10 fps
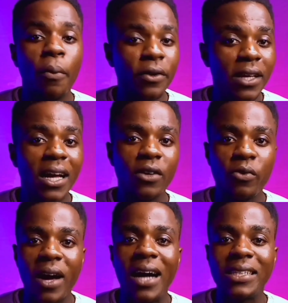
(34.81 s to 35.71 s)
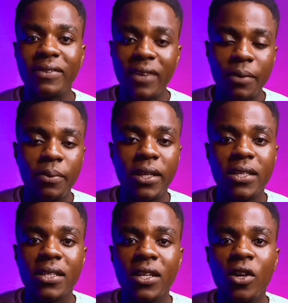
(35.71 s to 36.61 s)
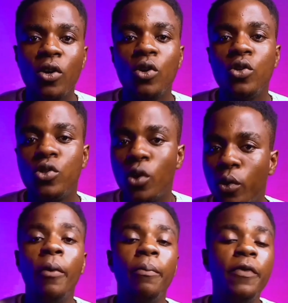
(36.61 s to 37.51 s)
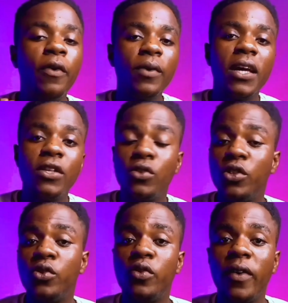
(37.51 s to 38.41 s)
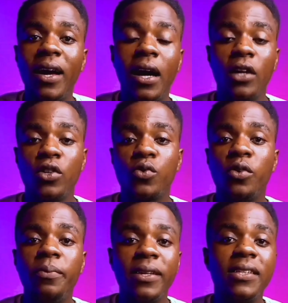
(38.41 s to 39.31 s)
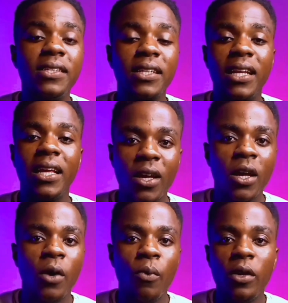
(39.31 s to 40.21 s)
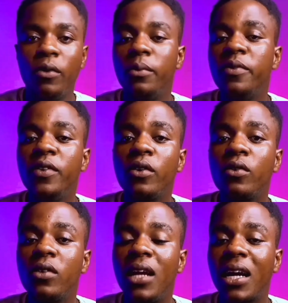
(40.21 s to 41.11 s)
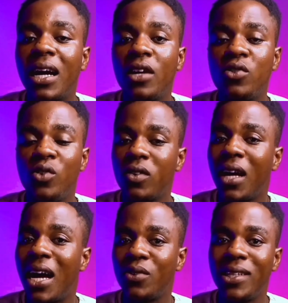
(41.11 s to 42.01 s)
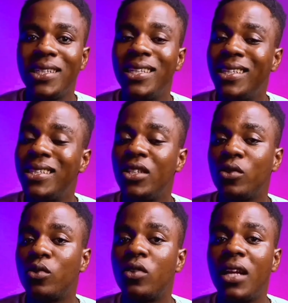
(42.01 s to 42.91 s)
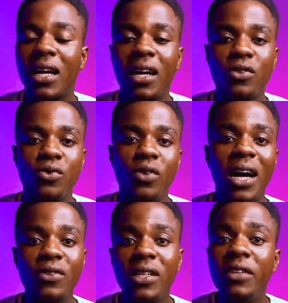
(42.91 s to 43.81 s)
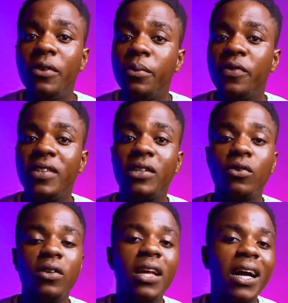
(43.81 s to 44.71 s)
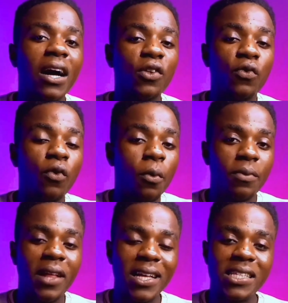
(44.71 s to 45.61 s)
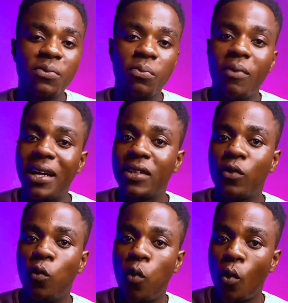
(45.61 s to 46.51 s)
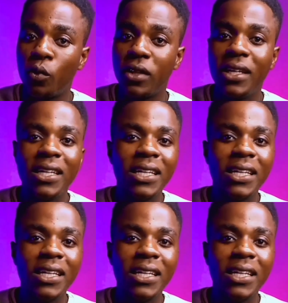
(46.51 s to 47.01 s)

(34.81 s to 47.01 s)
But yeah, you are at the right place. So before we get into this tutorial, I just want to make this clear. When you're removing your Google account, you're not actually deleting your Google account. You're actually removing the Google account from that smartphone.